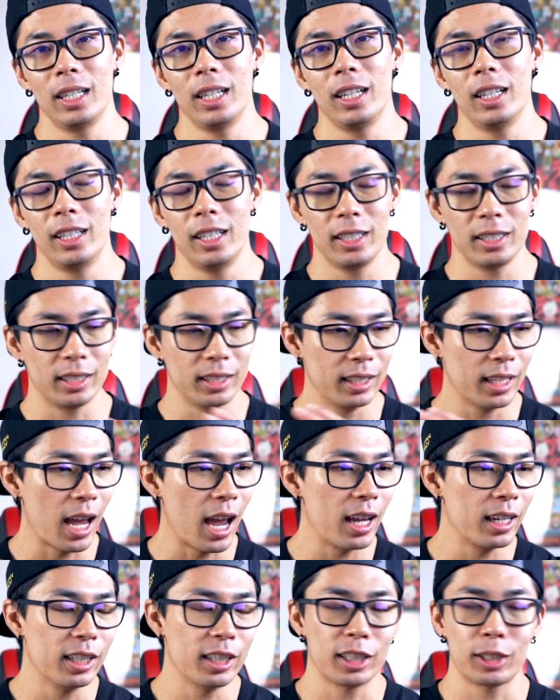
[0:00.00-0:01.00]
It is
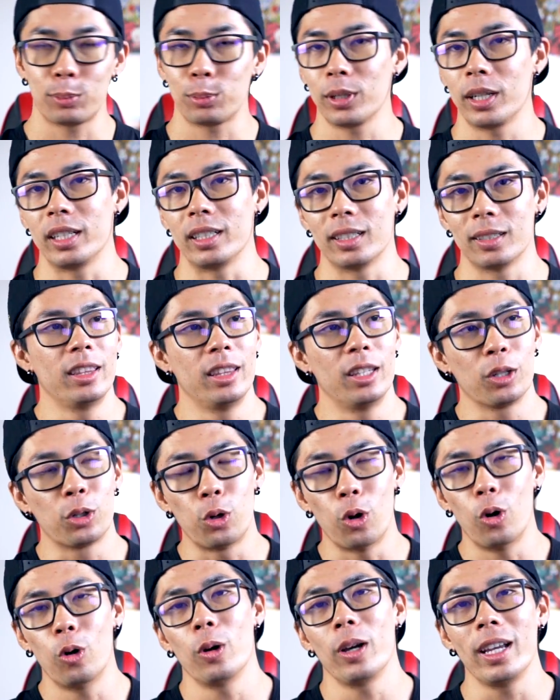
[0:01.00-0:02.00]
not a sprint. The
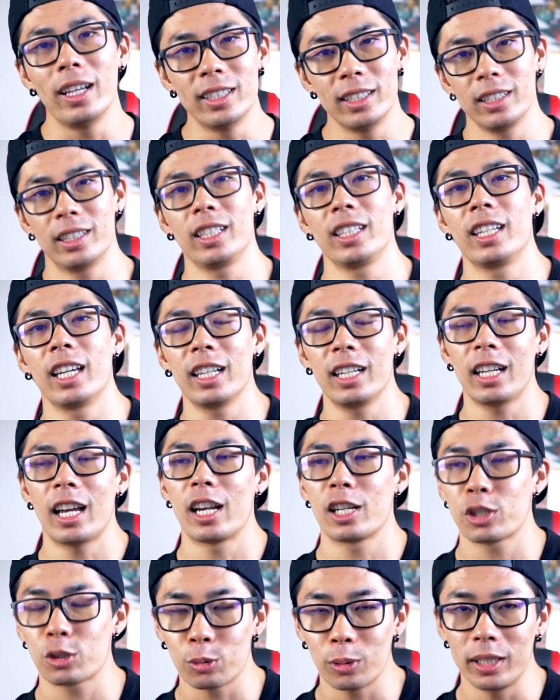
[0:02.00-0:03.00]
goal isn't to get
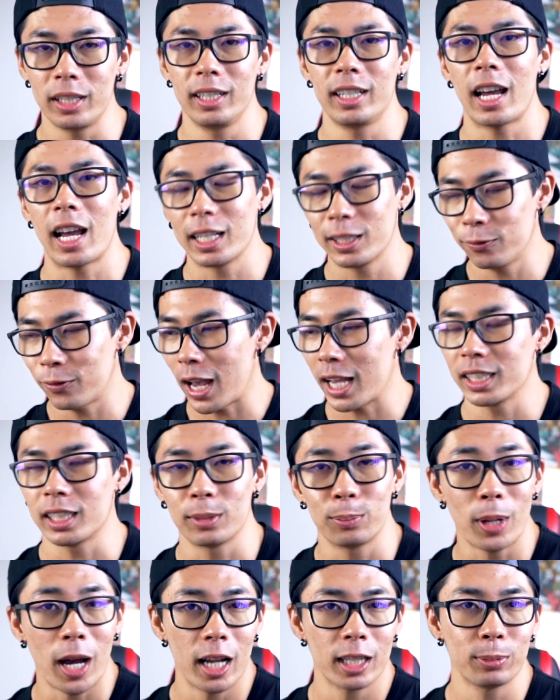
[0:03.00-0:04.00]
as shredded as fast
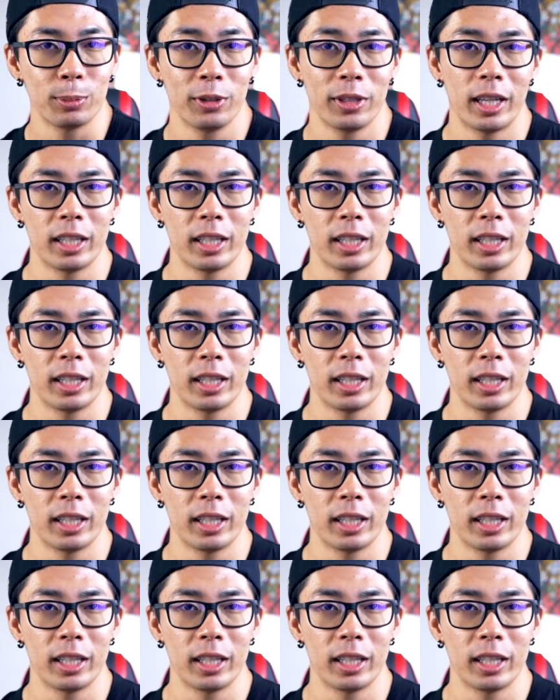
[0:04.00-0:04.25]
as possible.